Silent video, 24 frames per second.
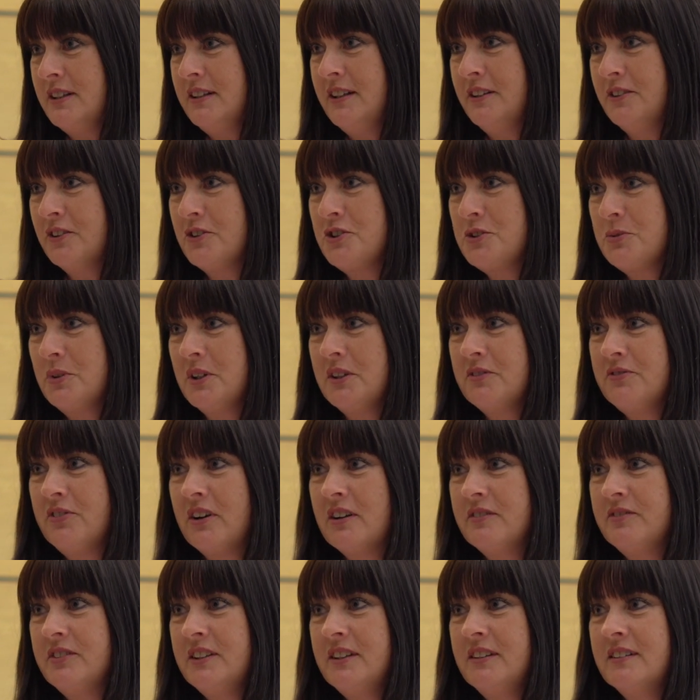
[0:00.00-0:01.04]
you know,
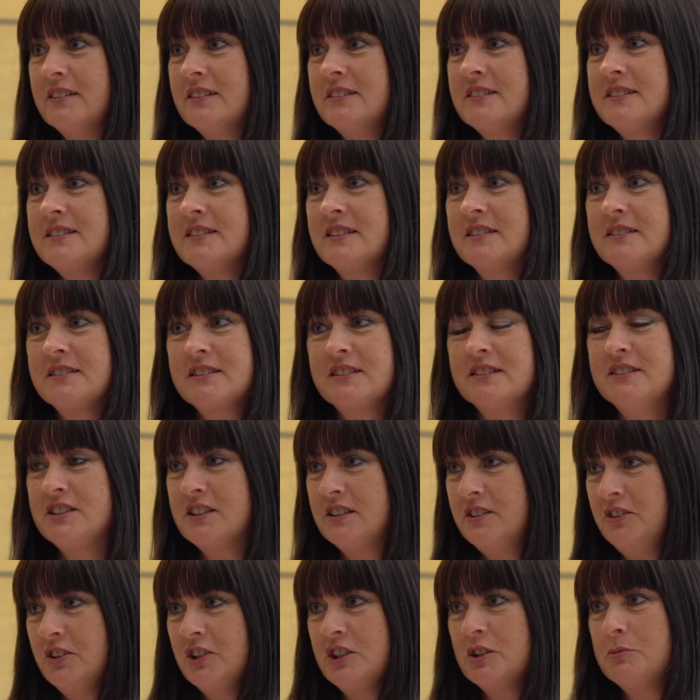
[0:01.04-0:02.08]
25 years, it's
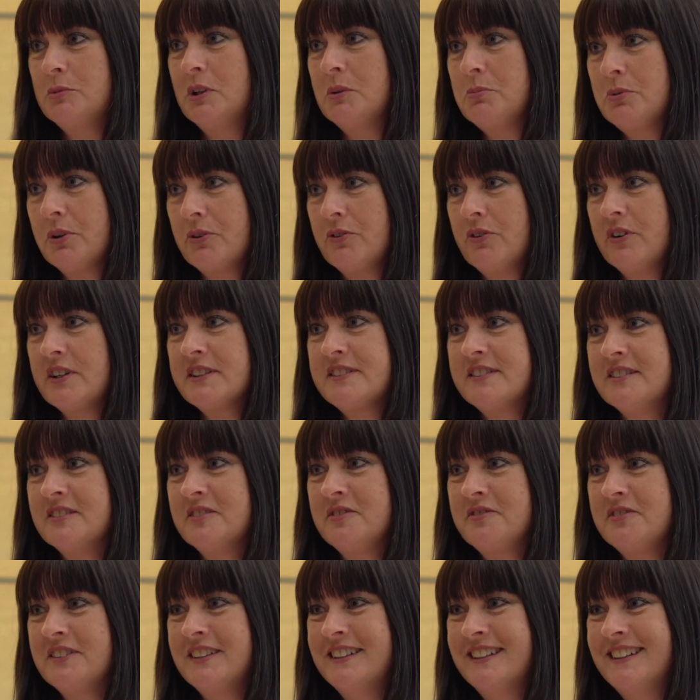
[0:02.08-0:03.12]
continued to be
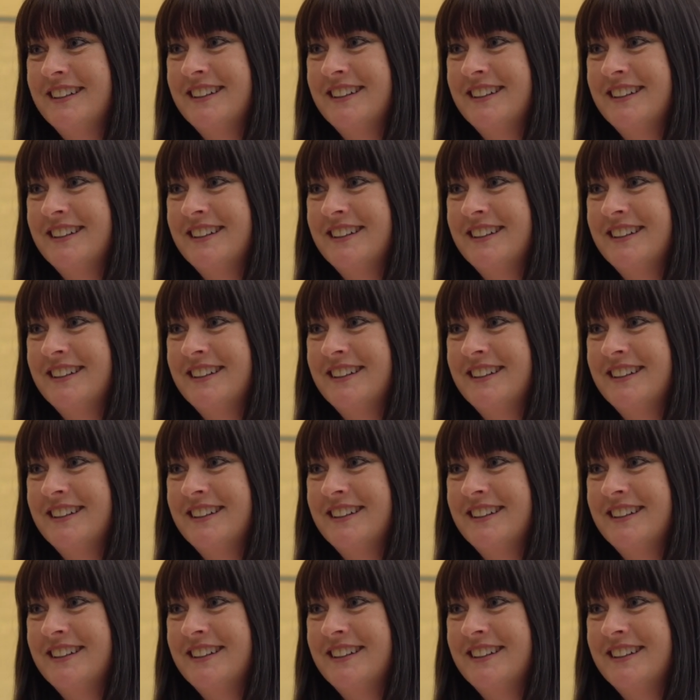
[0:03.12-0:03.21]
progressive.